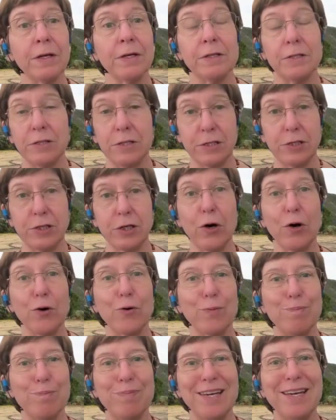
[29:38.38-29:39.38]

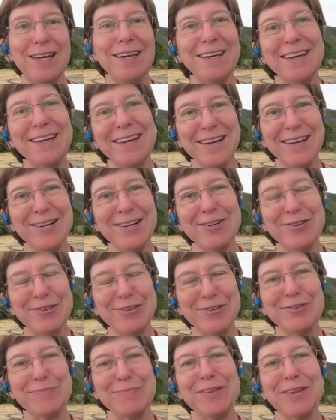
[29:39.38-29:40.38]
So being in a
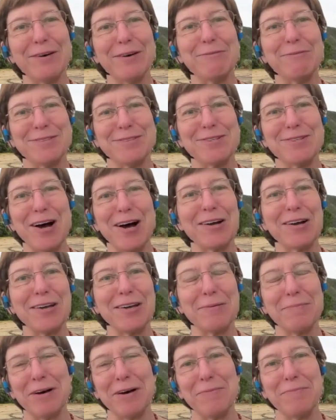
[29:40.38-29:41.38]
group that was
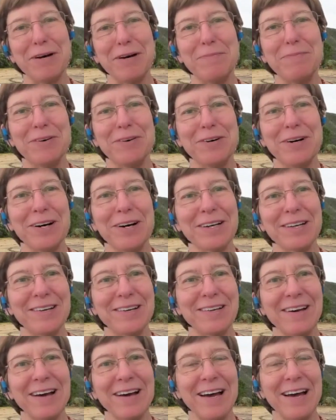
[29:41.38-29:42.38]
talking about my book,
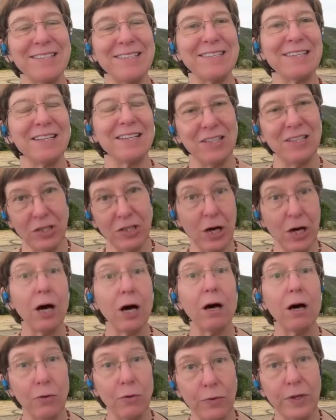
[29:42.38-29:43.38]
I said,
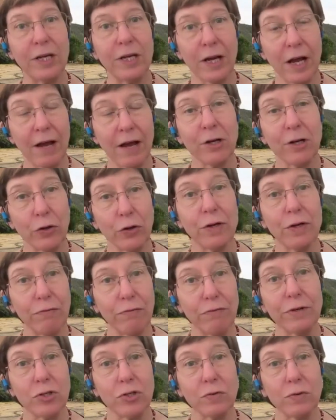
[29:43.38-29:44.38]
we could have a
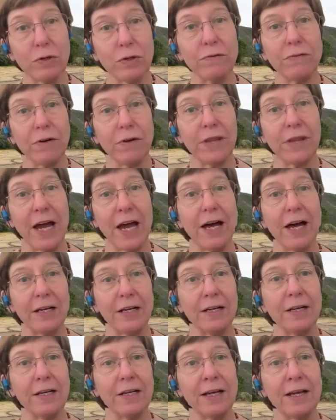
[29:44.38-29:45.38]
grief ritual for that.
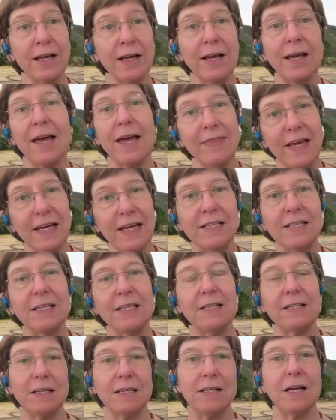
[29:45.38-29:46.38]
And they
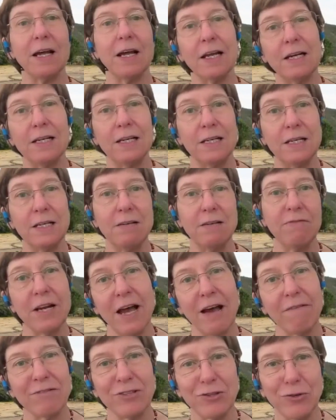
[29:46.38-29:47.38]
did. And I didn't even
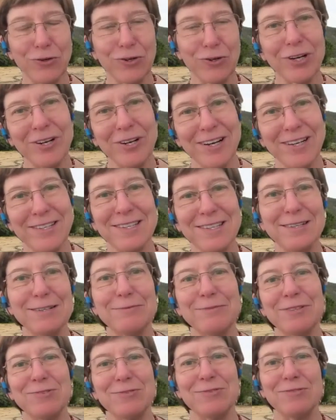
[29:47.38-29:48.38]
have to organize it,
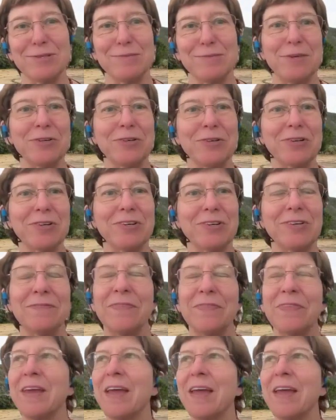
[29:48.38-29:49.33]
which was a miracle.